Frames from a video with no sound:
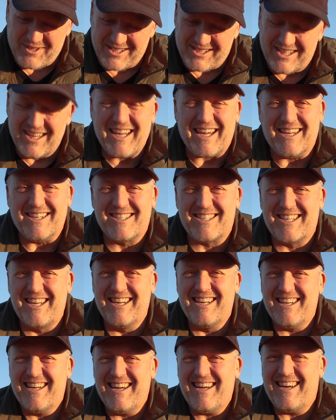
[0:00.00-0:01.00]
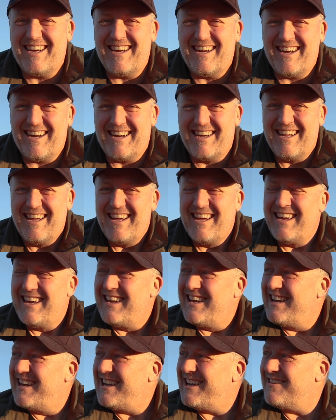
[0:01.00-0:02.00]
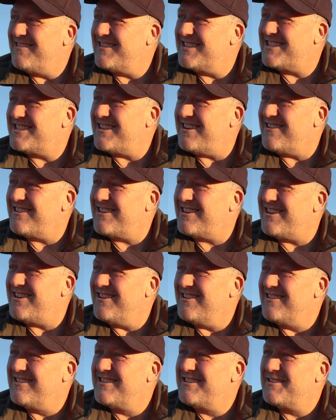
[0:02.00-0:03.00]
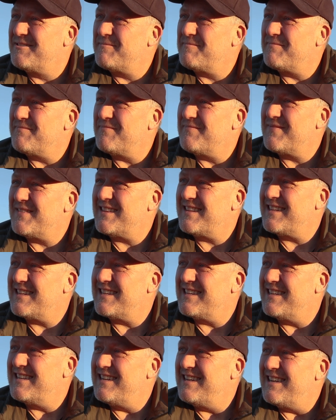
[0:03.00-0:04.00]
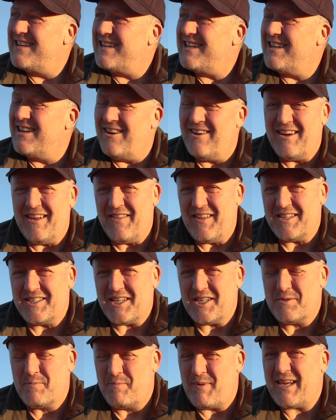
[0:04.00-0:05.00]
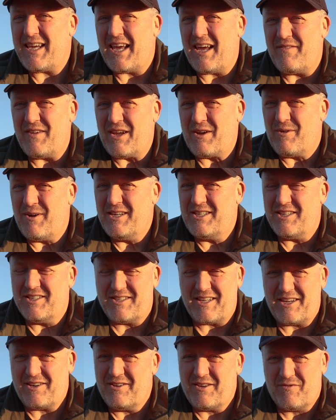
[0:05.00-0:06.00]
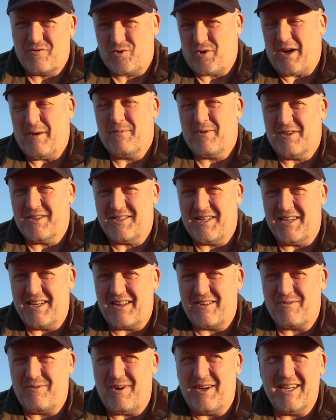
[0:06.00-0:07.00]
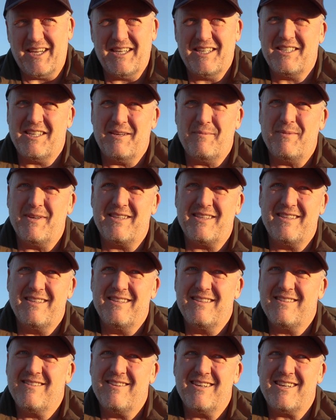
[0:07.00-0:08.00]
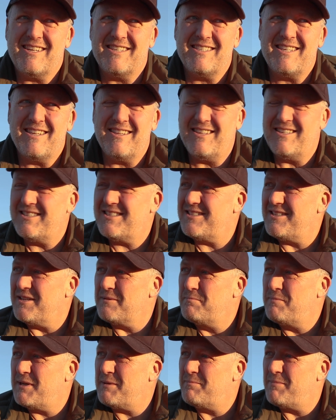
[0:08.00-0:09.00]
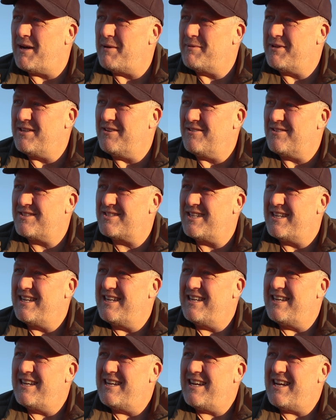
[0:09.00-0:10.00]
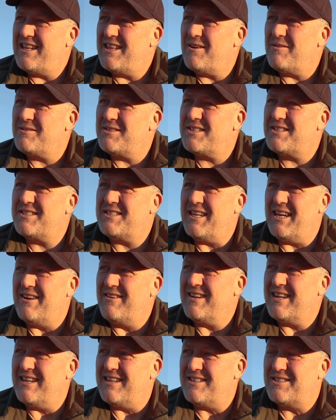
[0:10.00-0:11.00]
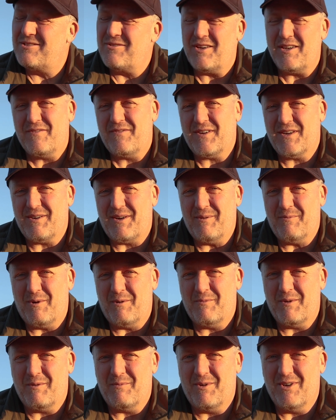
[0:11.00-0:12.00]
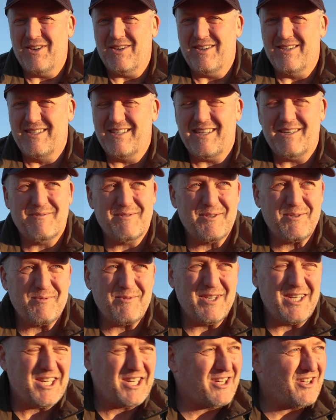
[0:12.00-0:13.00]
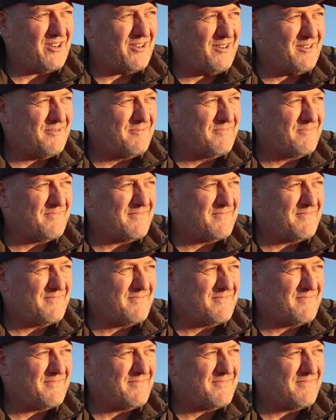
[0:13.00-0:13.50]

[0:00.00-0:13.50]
is this? It was so cute. You know, and they're such big, heavy creatures. They could have trampled us to death quite easily. But like I said, they're just like big puppy dogs. And they were just staring at us, trying to figure out what we were. It was really cute.